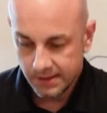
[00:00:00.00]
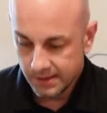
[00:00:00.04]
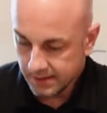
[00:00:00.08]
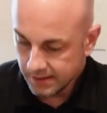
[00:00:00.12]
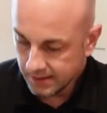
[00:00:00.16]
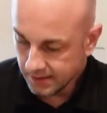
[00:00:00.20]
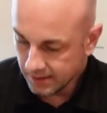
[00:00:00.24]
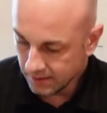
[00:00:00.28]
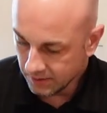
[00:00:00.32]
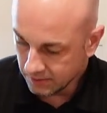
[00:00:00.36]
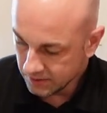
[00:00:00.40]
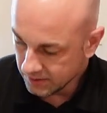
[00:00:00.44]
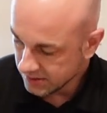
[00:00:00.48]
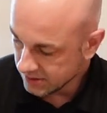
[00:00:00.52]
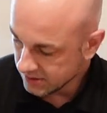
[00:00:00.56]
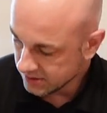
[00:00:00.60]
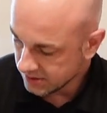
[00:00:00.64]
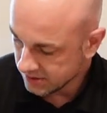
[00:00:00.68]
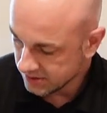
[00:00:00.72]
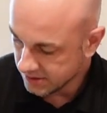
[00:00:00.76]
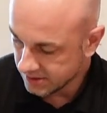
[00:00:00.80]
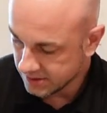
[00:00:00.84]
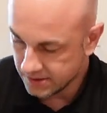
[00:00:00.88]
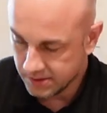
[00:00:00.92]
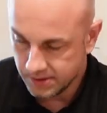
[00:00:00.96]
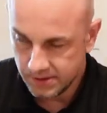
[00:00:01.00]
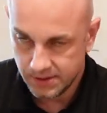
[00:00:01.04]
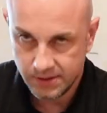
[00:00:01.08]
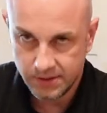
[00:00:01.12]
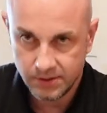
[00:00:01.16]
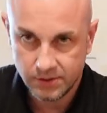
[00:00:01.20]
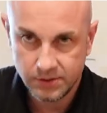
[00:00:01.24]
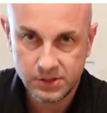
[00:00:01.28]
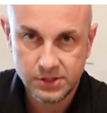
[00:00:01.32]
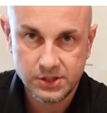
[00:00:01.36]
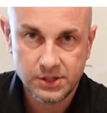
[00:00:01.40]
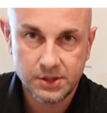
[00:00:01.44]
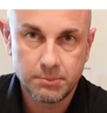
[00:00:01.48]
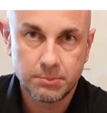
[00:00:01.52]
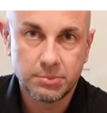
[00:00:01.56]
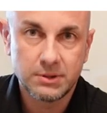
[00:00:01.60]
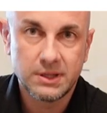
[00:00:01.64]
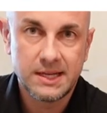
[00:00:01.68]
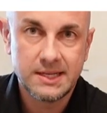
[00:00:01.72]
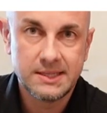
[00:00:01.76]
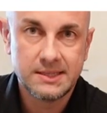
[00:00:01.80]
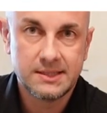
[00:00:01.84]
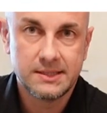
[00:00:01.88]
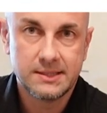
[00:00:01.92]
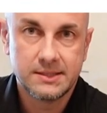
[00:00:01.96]
this could
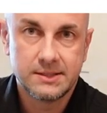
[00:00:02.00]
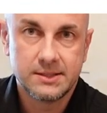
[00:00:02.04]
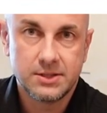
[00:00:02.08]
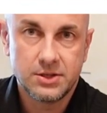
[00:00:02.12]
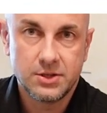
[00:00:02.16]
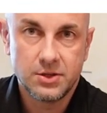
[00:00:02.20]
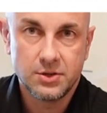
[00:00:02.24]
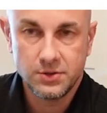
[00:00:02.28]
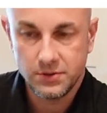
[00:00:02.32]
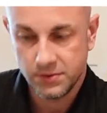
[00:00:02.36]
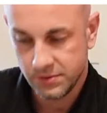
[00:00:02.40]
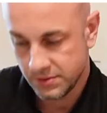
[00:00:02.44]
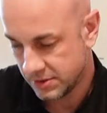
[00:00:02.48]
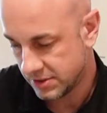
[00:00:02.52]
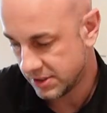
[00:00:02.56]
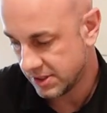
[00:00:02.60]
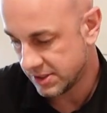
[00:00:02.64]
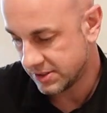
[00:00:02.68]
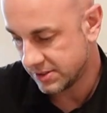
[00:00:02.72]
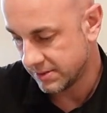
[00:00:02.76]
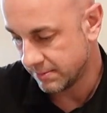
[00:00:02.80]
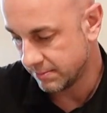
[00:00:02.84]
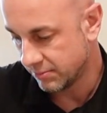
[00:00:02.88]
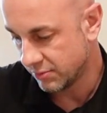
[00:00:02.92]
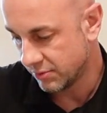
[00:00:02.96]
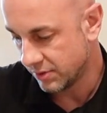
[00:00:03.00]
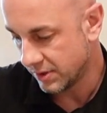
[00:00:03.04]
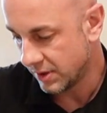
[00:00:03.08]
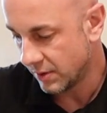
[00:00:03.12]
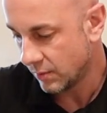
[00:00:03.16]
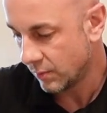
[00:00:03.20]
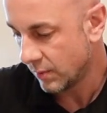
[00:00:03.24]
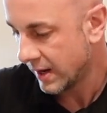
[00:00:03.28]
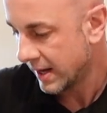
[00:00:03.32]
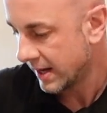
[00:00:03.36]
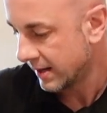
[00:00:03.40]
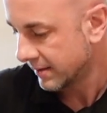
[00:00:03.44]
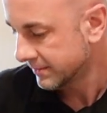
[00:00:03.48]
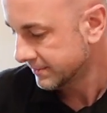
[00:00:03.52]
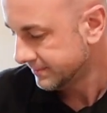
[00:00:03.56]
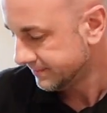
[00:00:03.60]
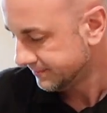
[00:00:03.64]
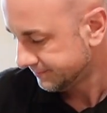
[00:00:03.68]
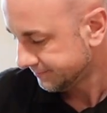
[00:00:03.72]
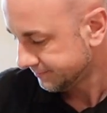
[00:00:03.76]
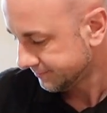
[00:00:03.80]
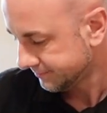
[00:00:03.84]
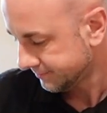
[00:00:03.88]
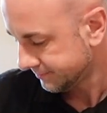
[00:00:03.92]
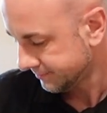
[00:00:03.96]
blend into your system pretty well.
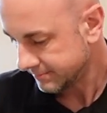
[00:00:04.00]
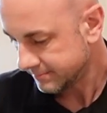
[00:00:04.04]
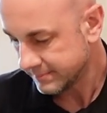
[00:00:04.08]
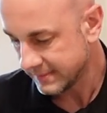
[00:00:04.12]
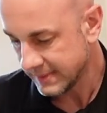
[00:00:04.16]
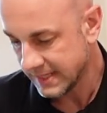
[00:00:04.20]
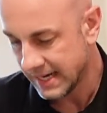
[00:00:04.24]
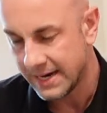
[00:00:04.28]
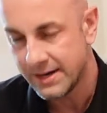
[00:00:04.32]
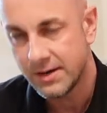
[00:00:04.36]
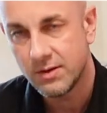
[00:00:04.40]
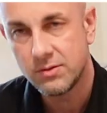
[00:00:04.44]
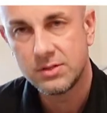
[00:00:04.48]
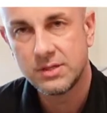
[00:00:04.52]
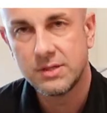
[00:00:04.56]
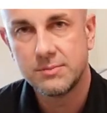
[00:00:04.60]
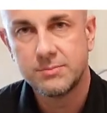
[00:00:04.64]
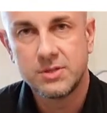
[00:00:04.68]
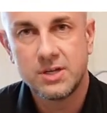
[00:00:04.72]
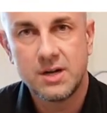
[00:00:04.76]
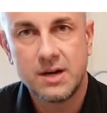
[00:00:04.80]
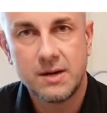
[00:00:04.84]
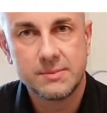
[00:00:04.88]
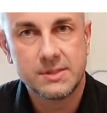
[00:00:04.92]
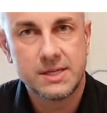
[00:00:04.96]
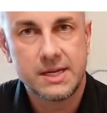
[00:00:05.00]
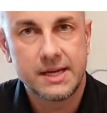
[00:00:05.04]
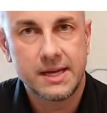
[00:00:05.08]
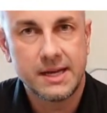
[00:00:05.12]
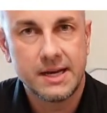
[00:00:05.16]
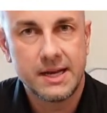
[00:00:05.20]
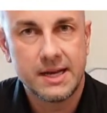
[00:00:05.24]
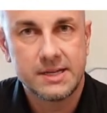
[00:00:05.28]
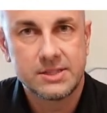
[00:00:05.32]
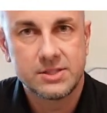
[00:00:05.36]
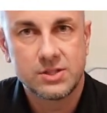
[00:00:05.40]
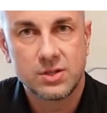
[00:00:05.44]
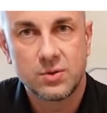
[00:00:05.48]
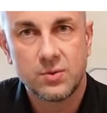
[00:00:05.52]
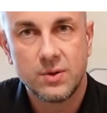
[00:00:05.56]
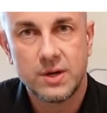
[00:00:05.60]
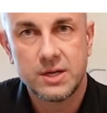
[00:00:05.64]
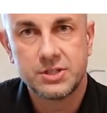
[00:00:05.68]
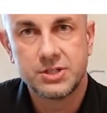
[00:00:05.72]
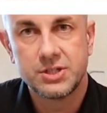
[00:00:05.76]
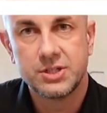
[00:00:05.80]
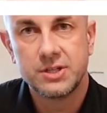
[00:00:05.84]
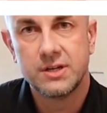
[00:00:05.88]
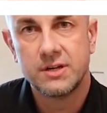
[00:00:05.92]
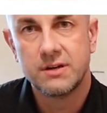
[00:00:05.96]
I know sometimes I get asked the
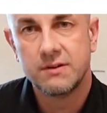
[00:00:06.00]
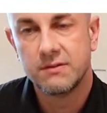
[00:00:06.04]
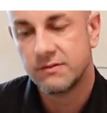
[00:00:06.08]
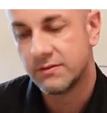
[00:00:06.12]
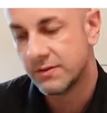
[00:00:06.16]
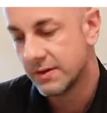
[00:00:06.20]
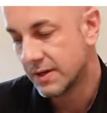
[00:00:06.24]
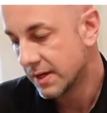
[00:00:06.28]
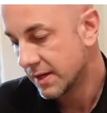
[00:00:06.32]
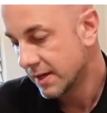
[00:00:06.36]
question of,